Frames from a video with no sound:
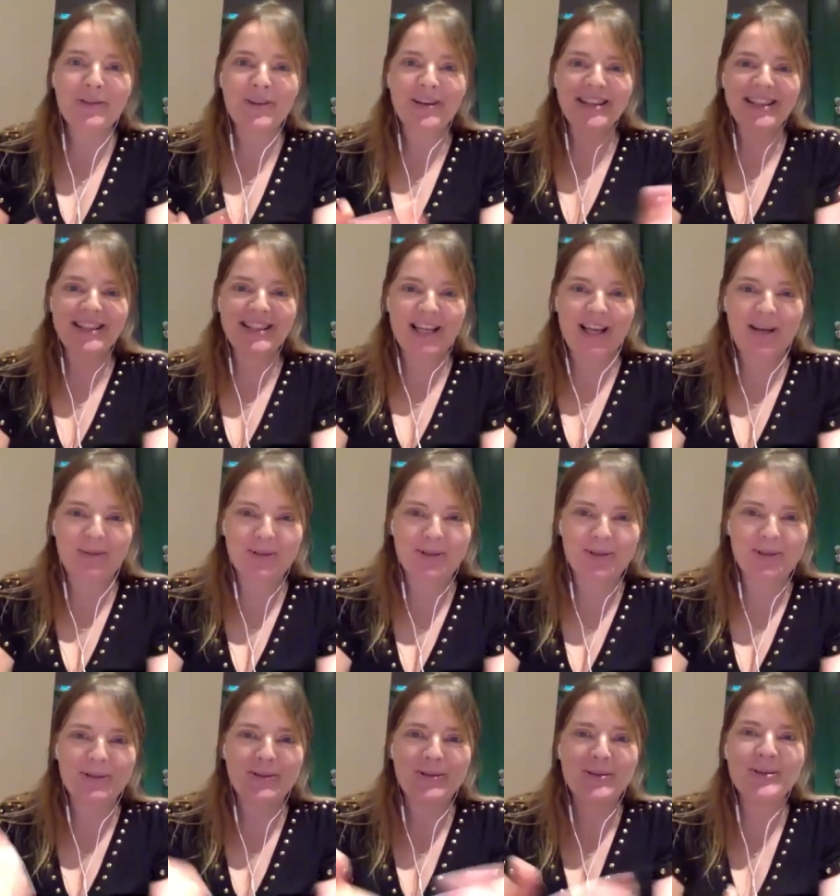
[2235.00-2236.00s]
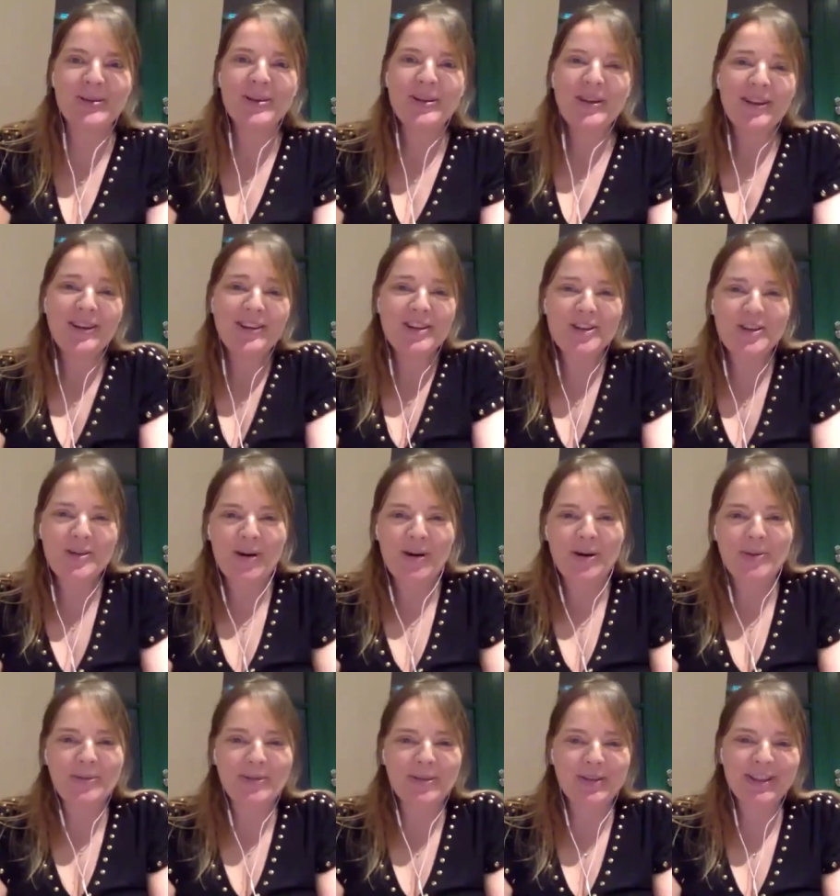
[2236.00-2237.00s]
finding time to show
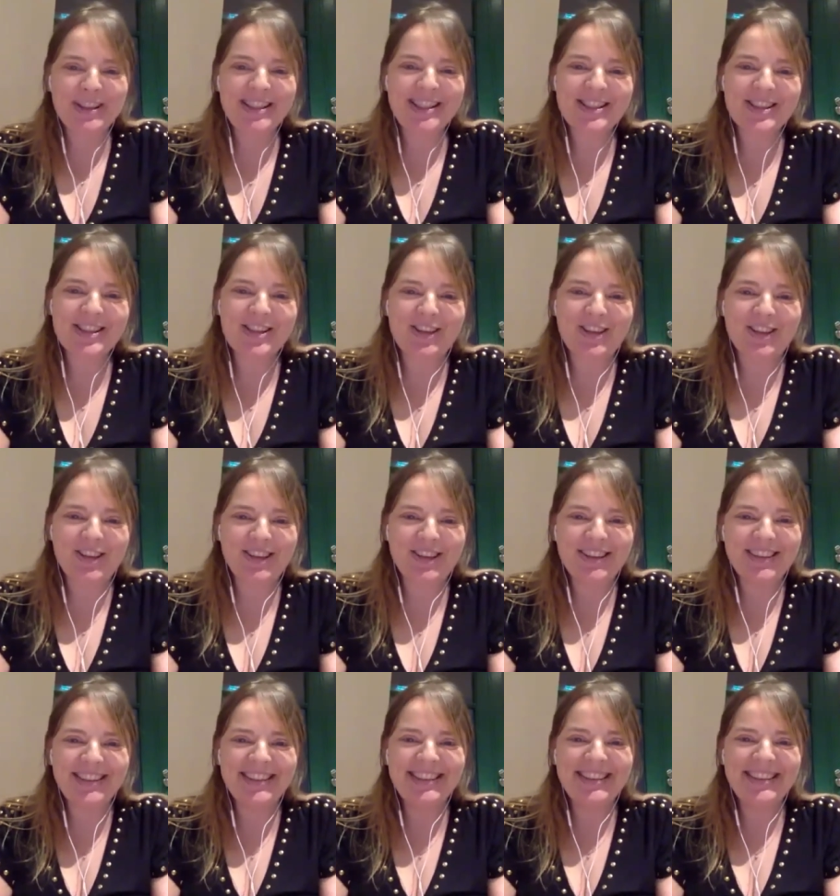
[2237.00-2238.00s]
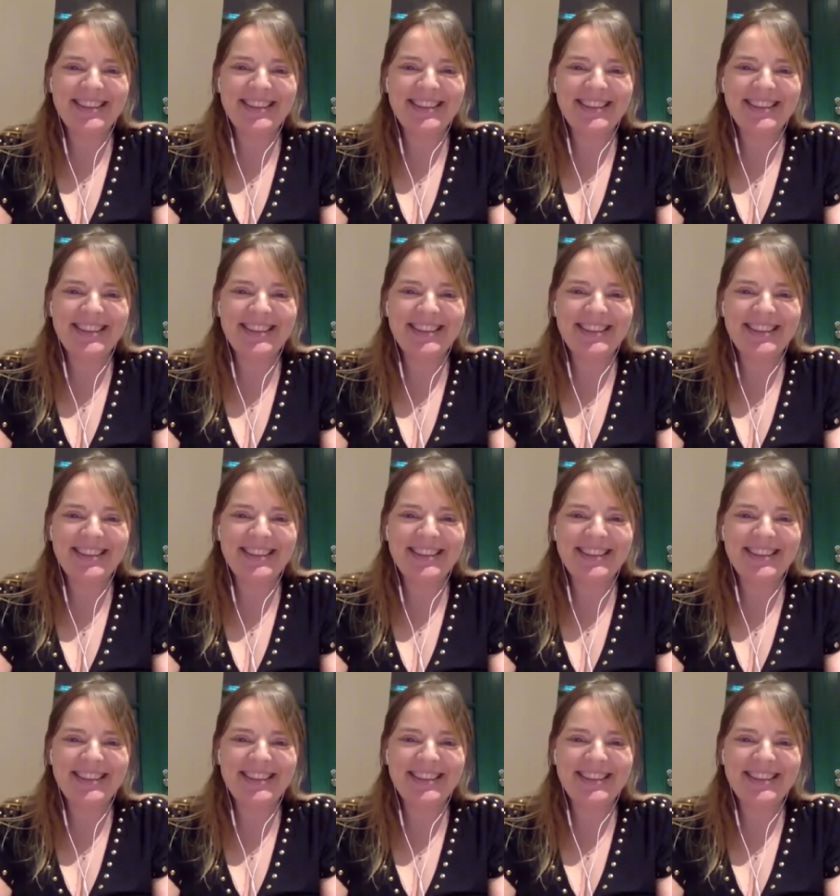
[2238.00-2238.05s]
up for this call.